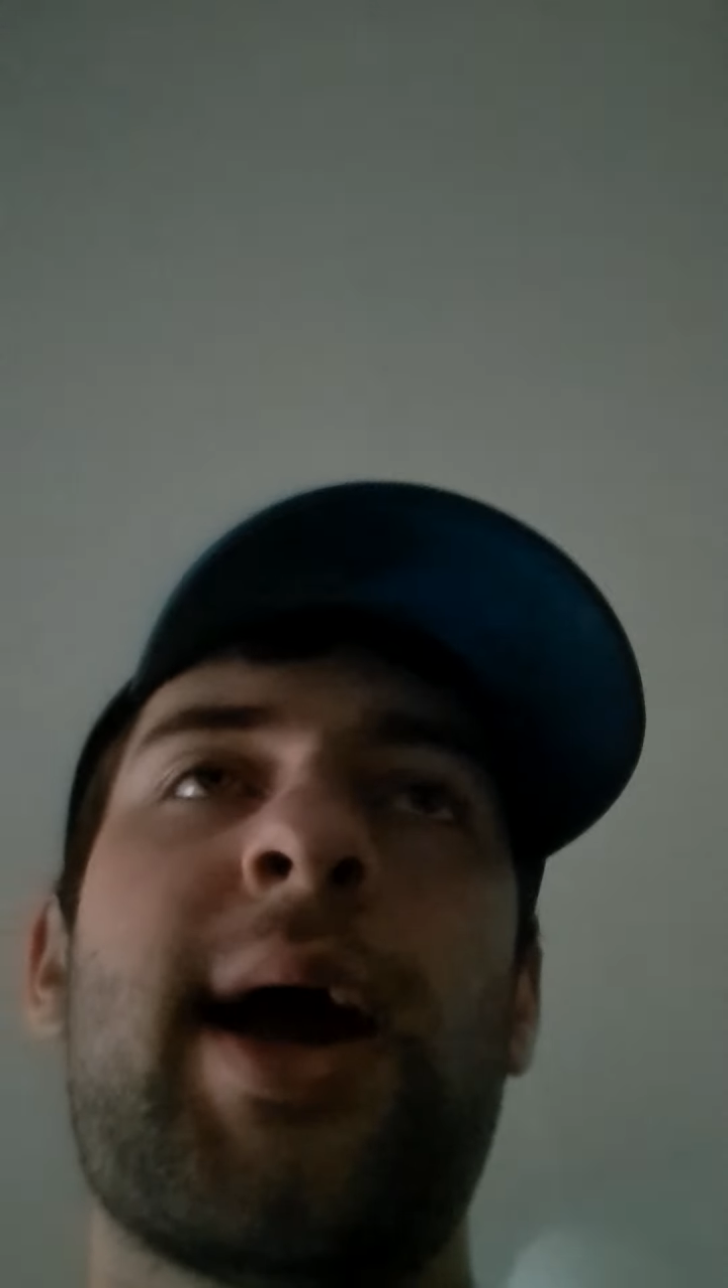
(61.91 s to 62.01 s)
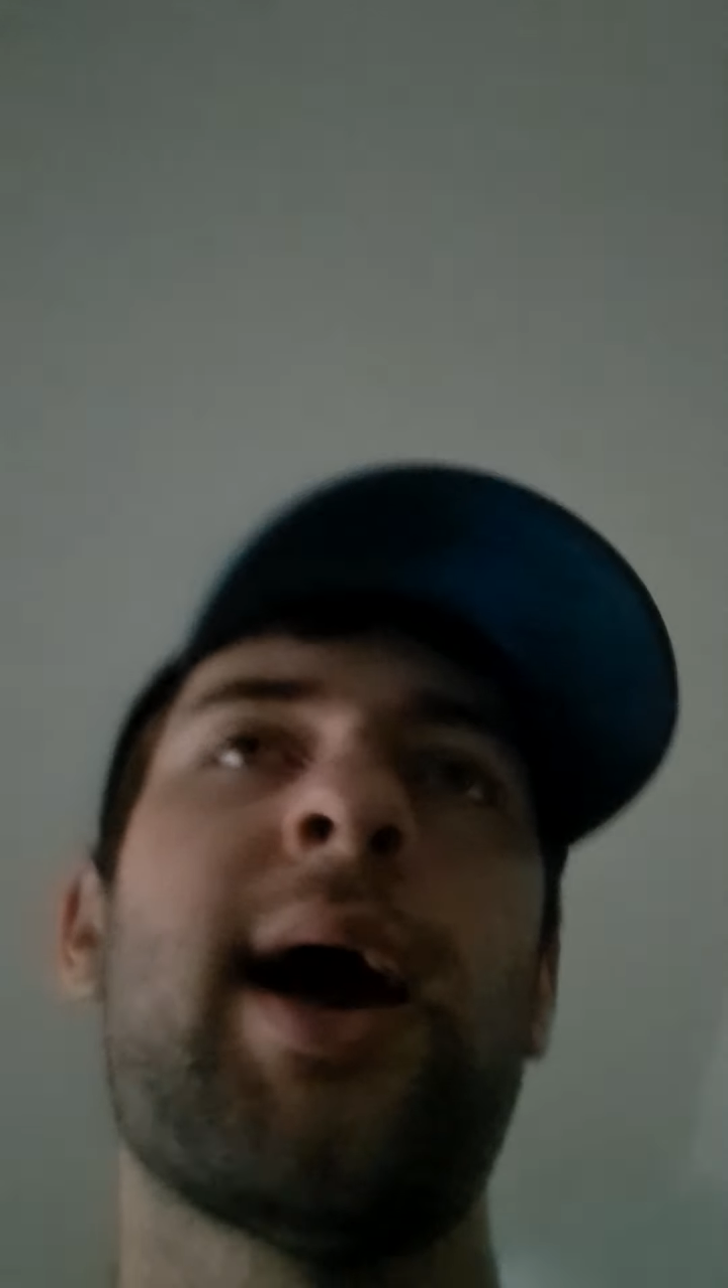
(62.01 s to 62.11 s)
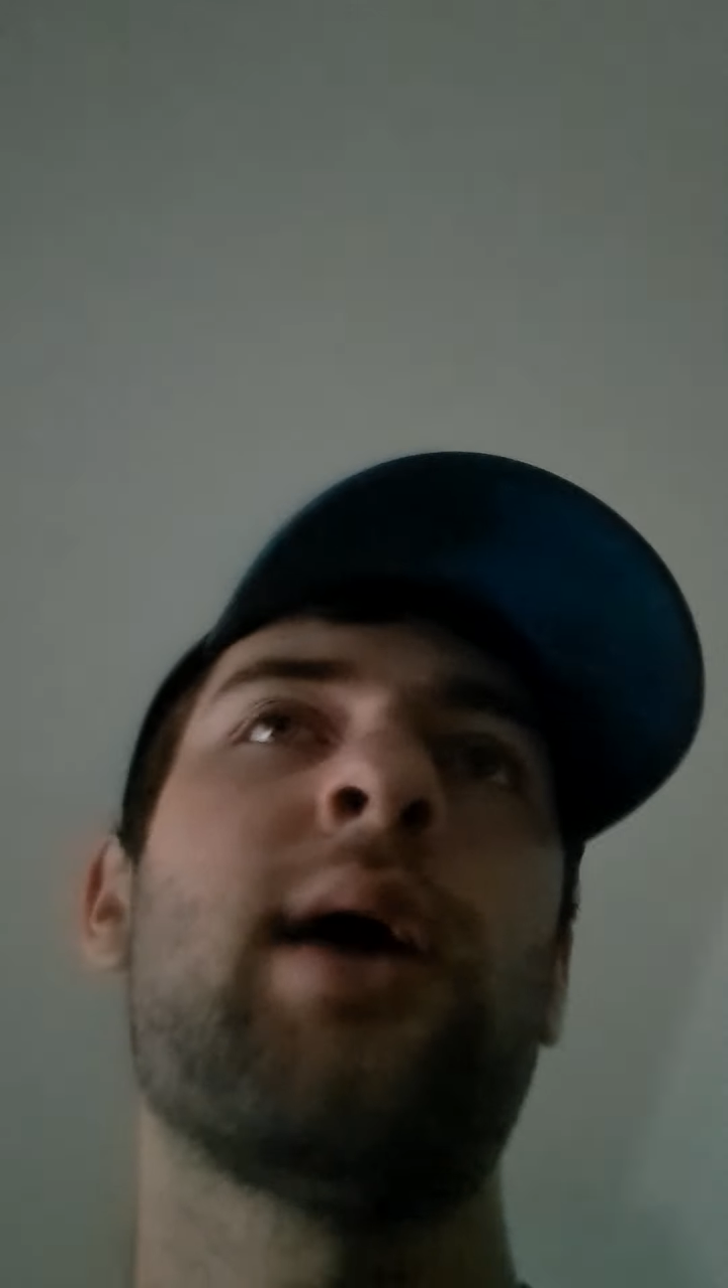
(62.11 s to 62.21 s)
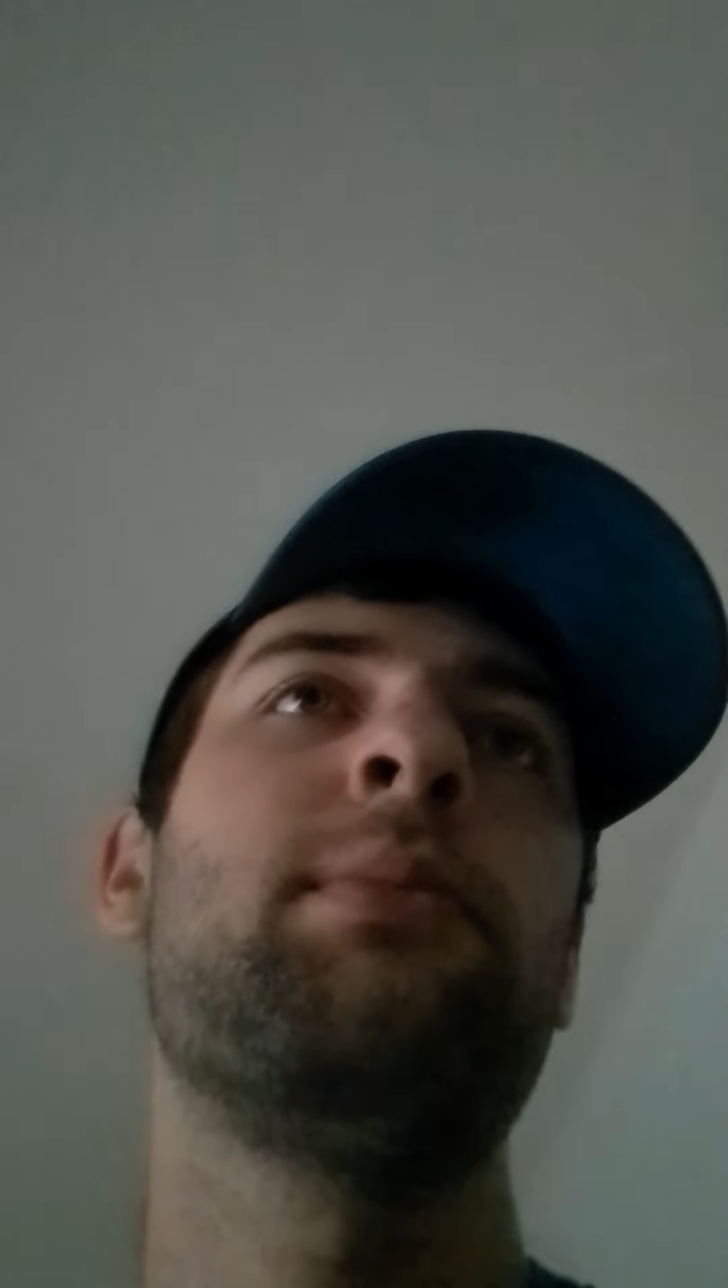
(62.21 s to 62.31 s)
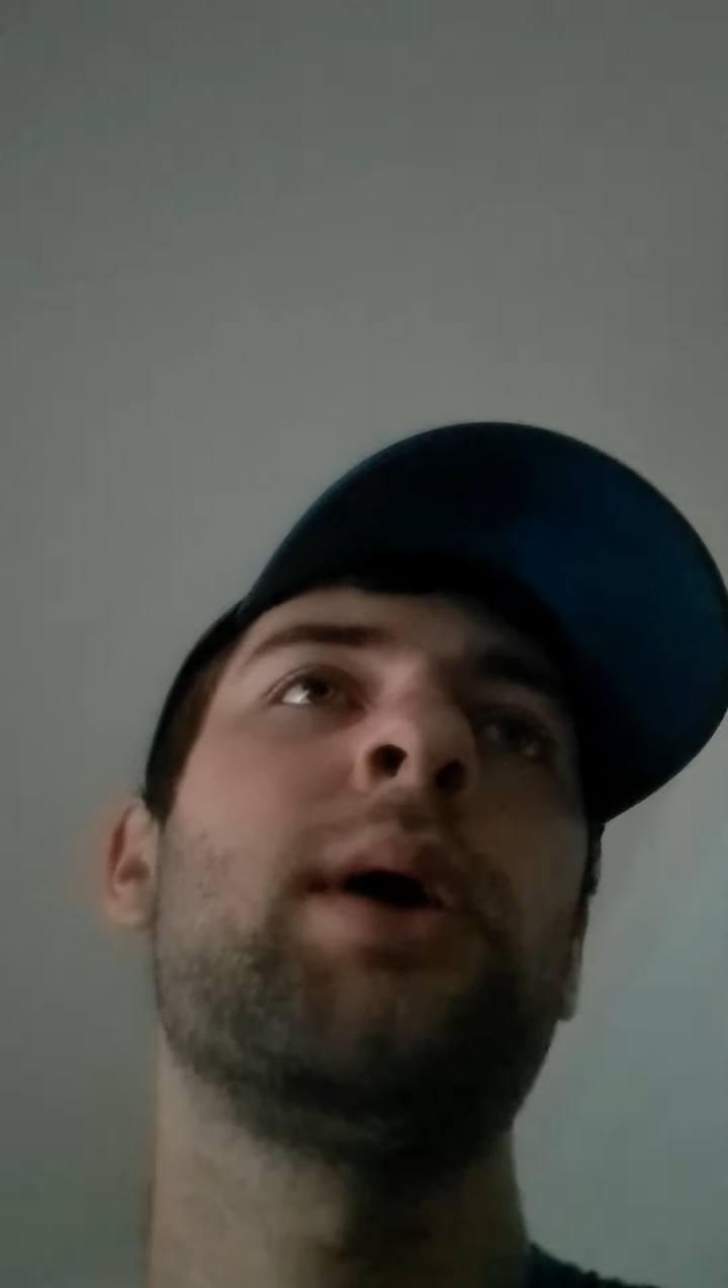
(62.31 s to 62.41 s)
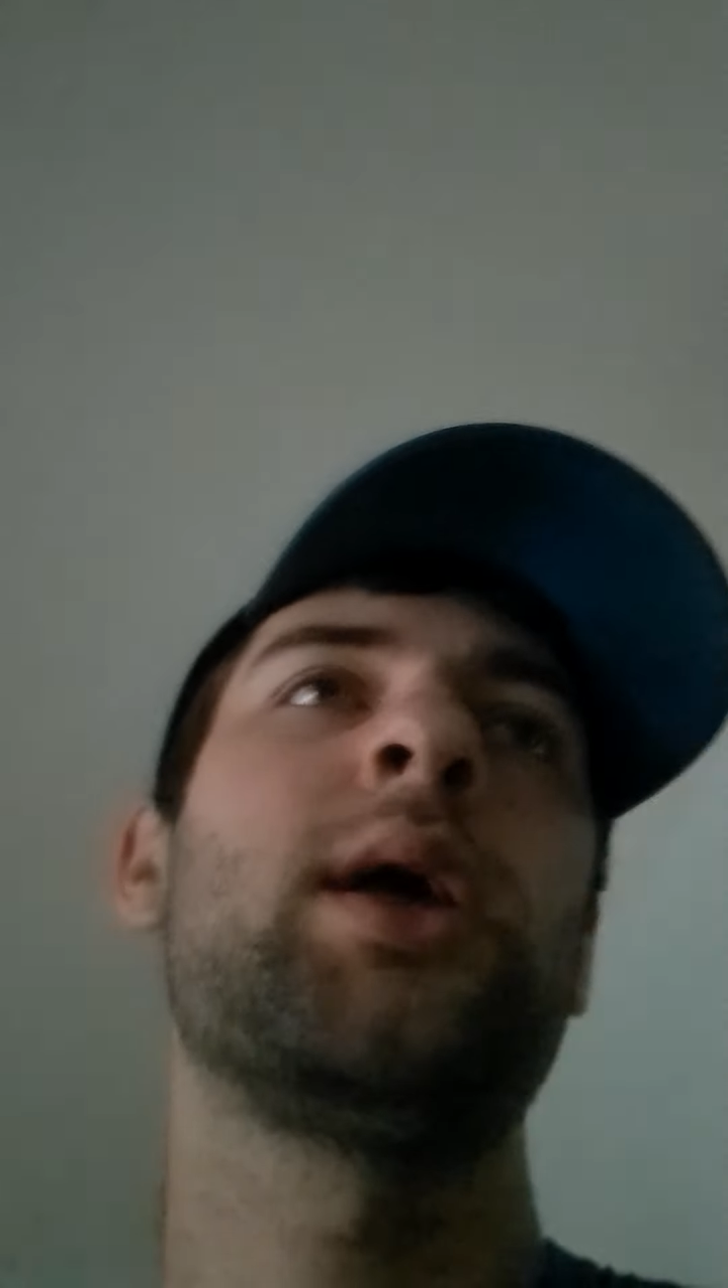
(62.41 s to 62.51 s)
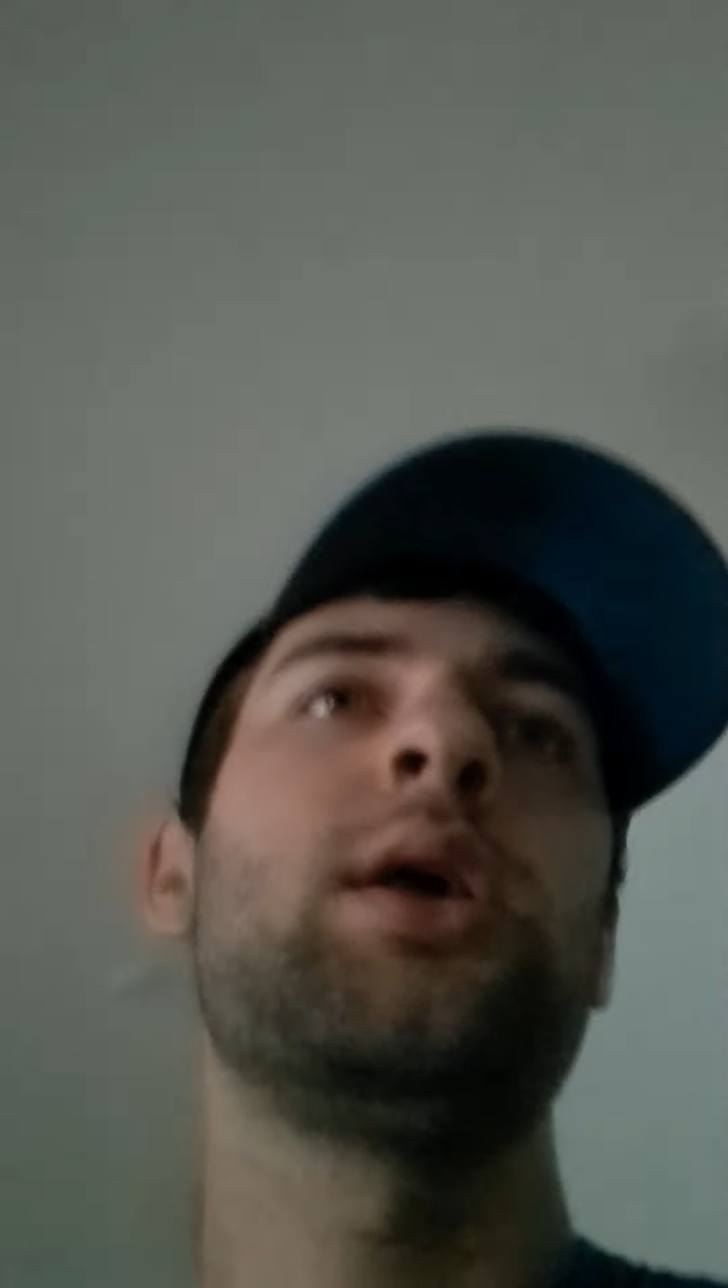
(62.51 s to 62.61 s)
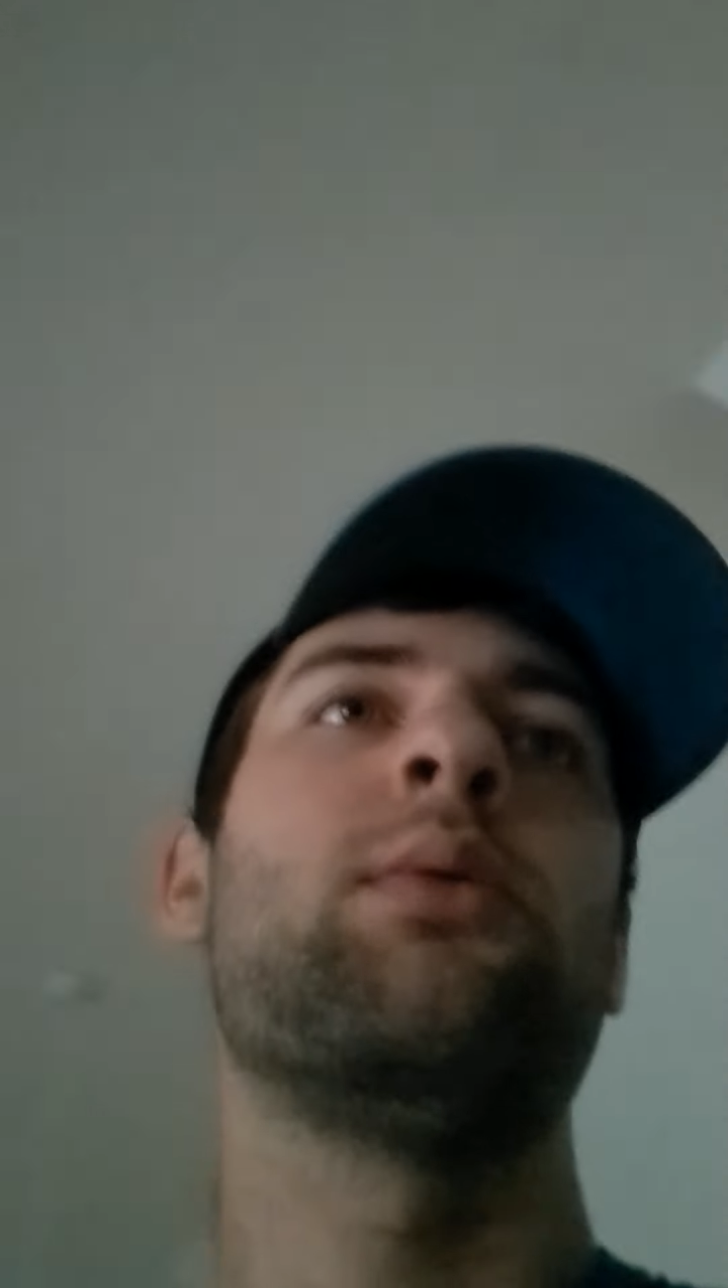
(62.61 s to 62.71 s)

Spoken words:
how big